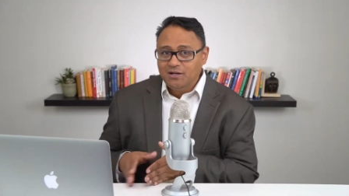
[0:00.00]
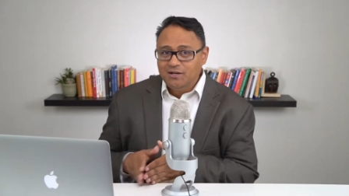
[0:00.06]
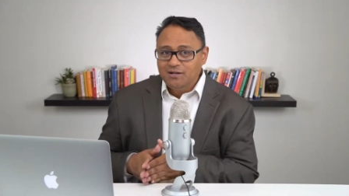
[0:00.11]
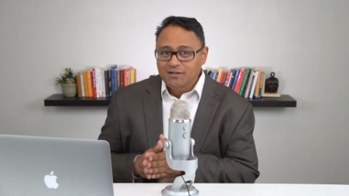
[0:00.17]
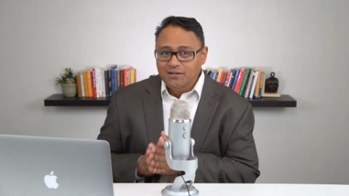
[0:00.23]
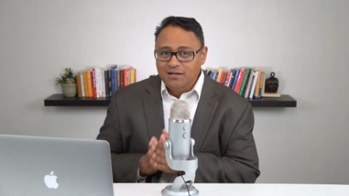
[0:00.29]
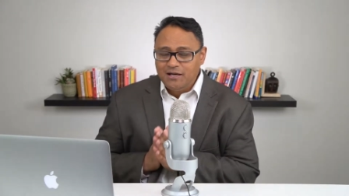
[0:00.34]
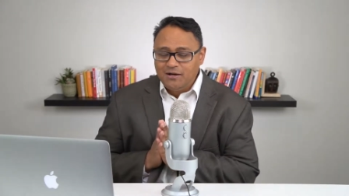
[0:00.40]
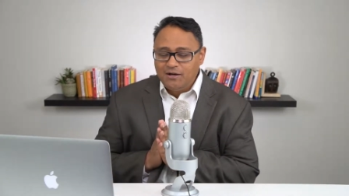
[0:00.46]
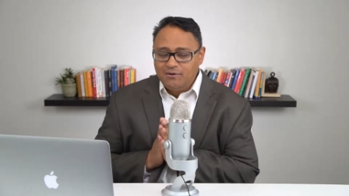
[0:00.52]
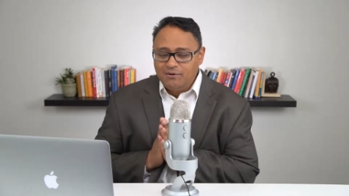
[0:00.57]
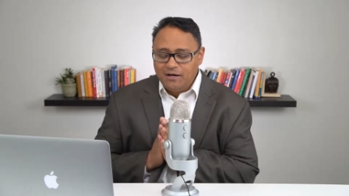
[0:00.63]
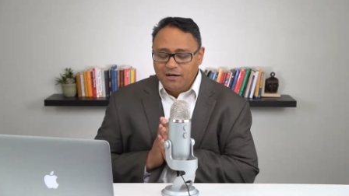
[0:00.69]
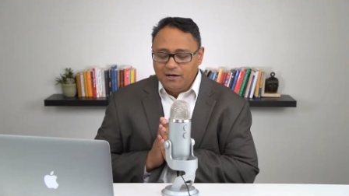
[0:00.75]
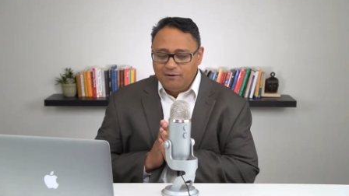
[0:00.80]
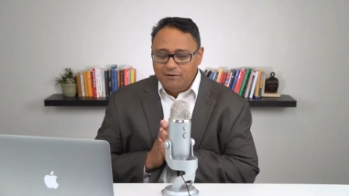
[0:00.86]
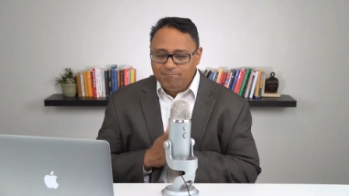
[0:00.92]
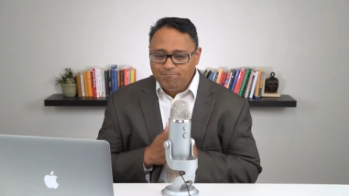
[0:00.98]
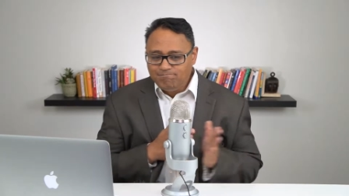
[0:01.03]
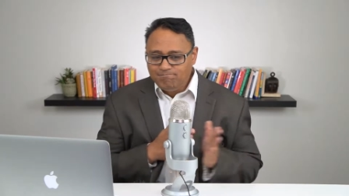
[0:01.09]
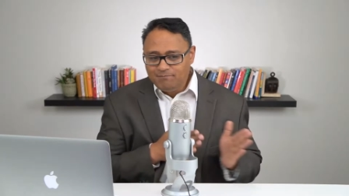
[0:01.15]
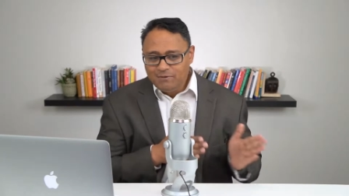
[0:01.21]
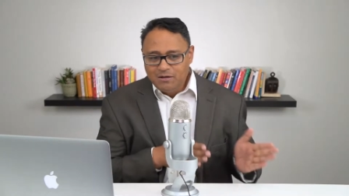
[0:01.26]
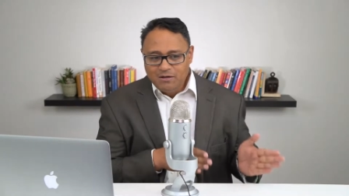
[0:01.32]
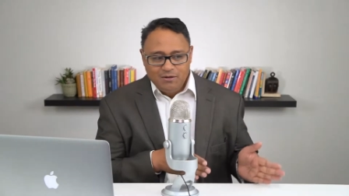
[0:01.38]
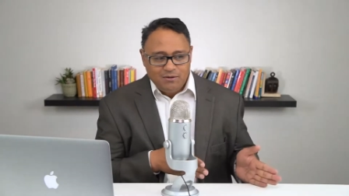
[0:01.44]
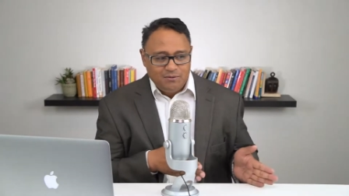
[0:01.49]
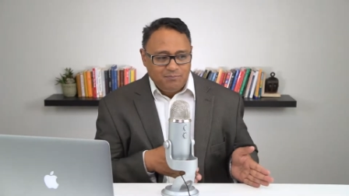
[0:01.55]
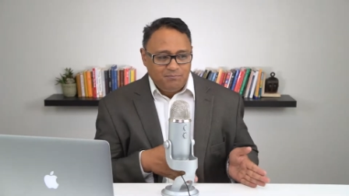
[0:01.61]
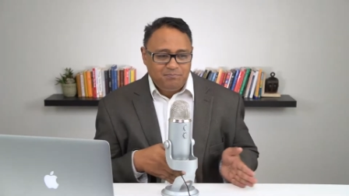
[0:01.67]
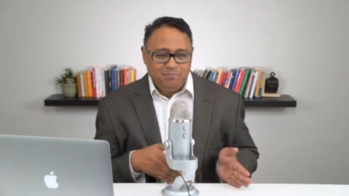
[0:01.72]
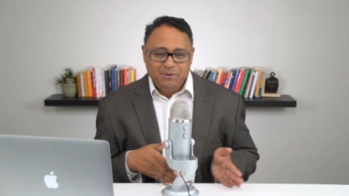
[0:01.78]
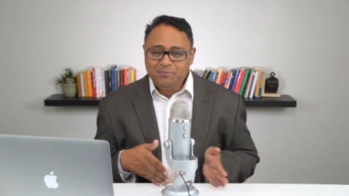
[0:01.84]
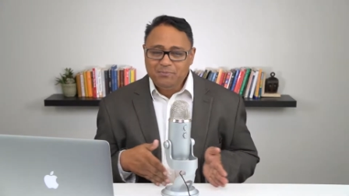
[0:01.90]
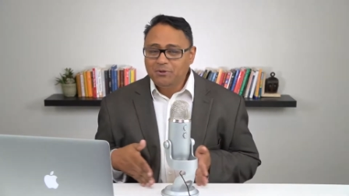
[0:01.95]
Now,
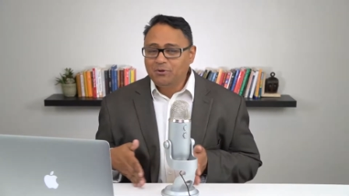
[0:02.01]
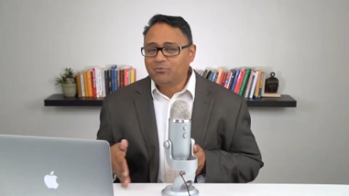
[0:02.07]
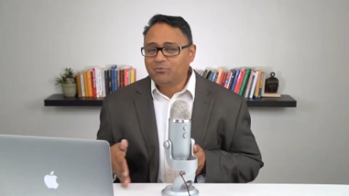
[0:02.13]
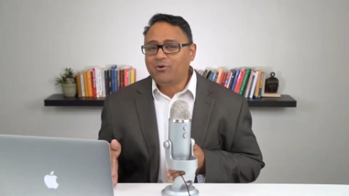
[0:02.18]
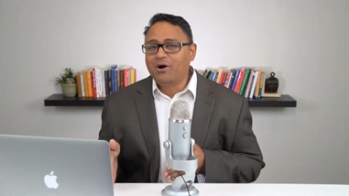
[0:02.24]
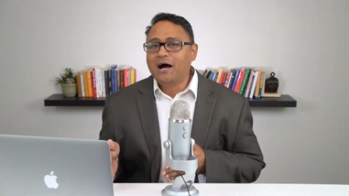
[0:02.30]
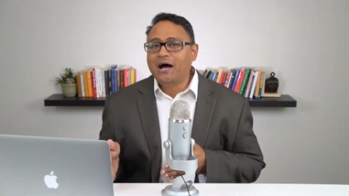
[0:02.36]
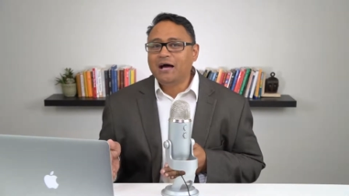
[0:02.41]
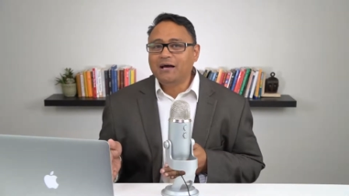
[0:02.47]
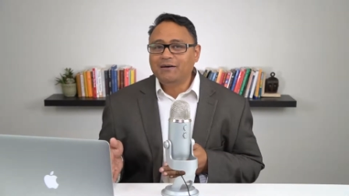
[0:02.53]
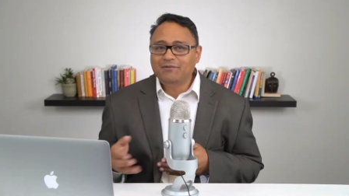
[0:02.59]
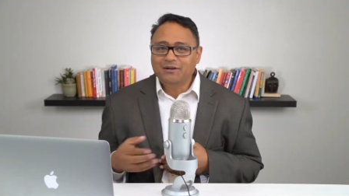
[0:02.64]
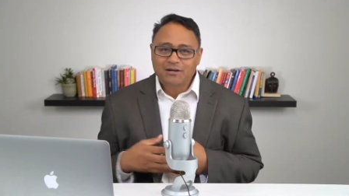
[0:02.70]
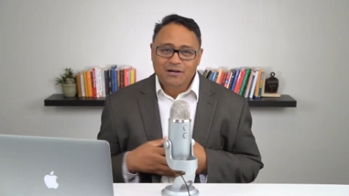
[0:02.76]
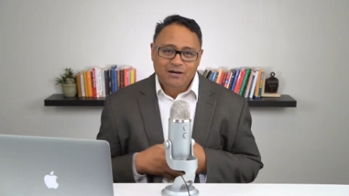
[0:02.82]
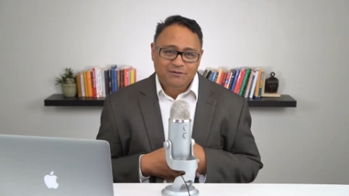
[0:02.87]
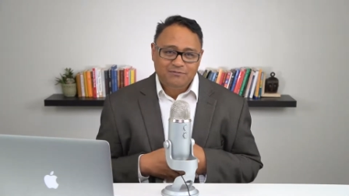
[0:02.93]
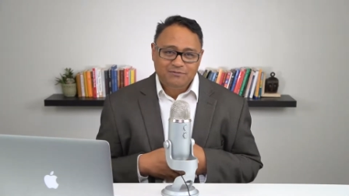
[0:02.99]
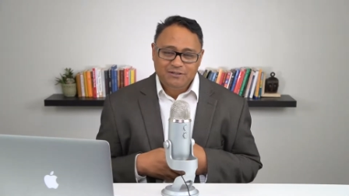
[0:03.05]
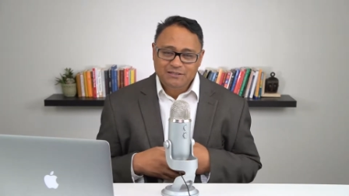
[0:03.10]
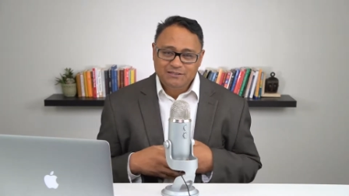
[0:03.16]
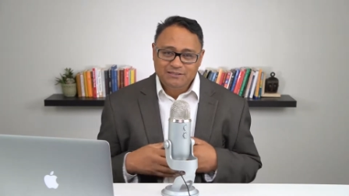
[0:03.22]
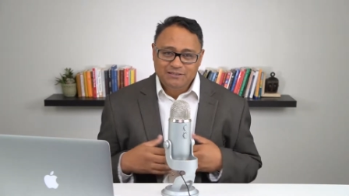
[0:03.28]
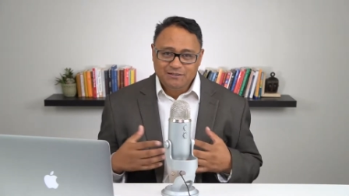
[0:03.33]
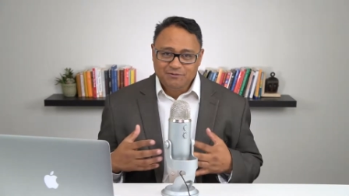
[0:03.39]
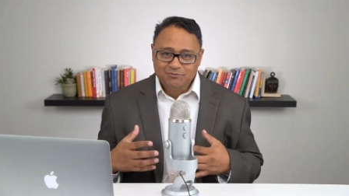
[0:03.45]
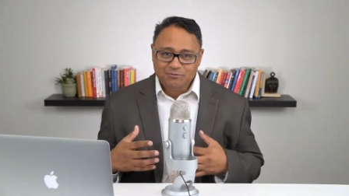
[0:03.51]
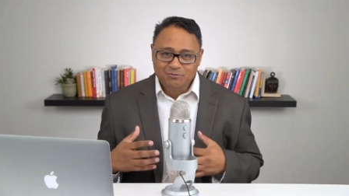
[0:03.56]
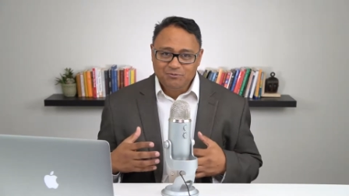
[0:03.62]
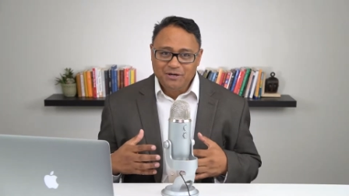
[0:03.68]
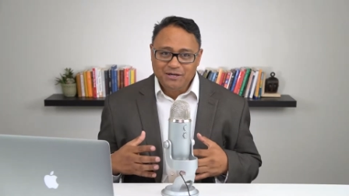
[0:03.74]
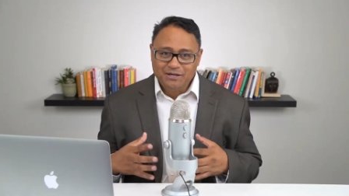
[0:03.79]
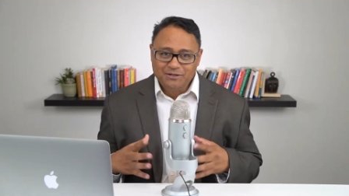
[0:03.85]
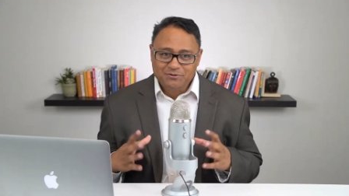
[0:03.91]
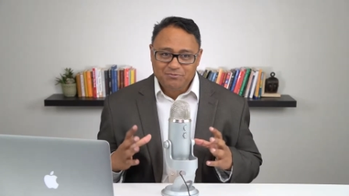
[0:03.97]
people arrive at confidence in different
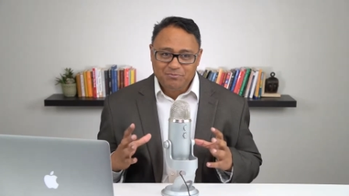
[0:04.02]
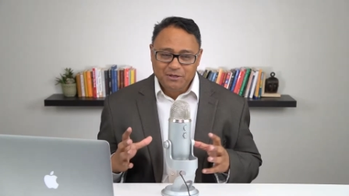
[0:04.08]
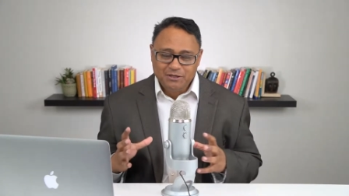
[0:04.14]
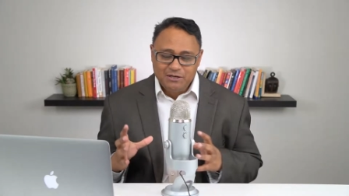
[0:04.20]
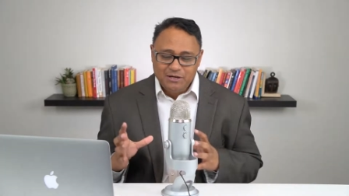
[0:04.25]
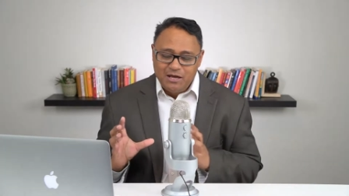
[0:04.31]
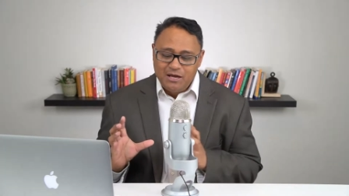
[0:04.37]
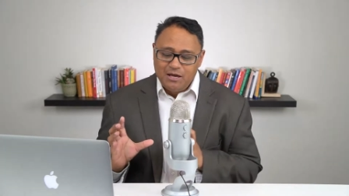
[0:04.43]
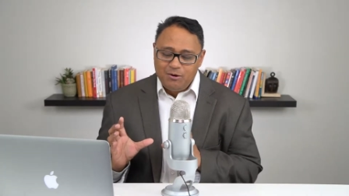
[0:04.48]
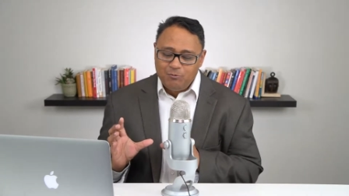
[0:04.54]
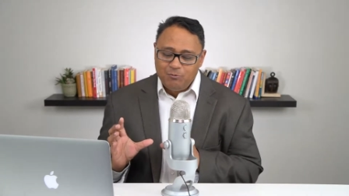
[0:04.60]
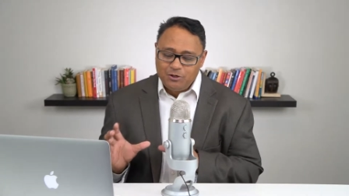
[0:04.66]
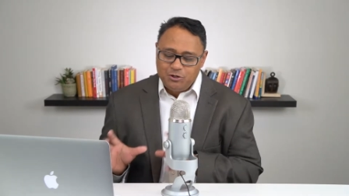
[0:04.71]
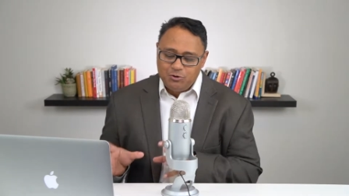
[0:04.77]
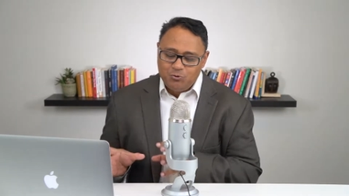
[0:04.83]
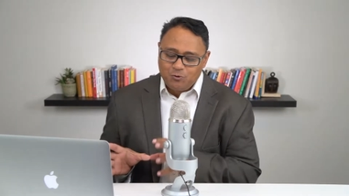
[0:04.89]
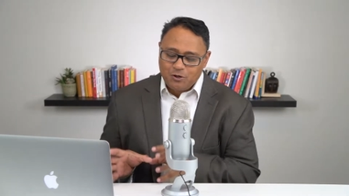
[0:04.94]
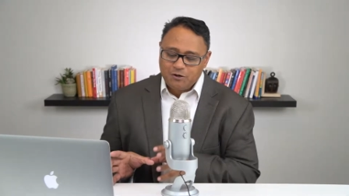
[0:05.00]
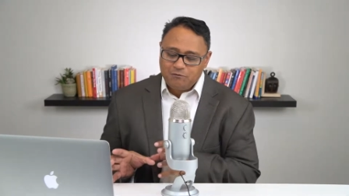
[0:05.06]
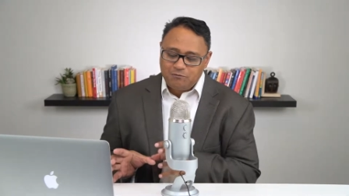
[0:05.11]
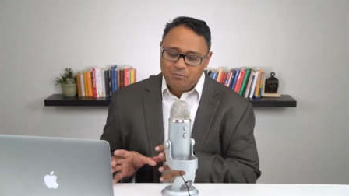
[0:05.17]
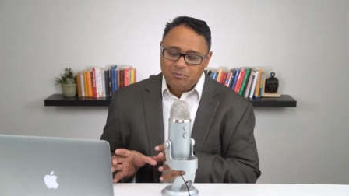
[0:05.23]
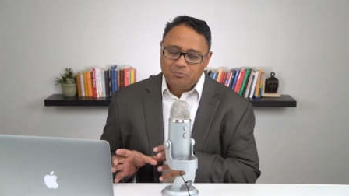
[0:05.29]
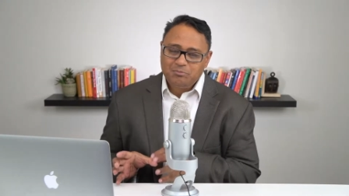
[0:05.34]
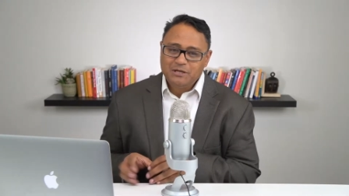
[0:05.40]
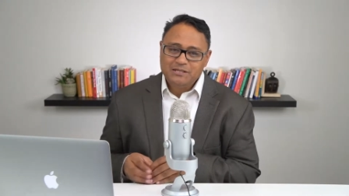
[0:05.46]
ways, but when you work from a place of